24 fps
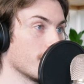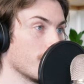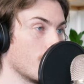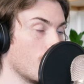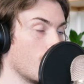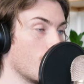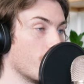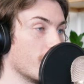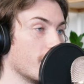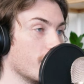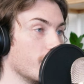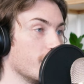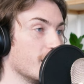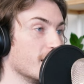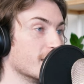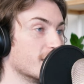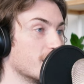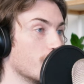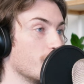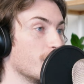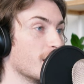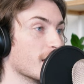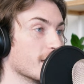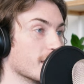what it means
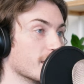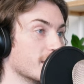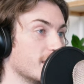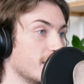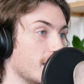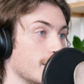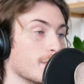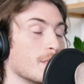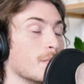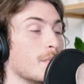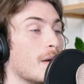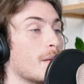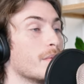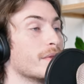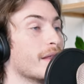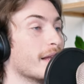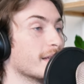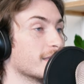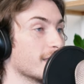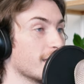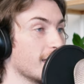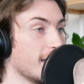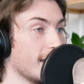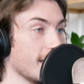to be on this team and maybe
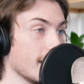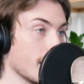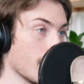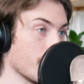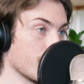that's leading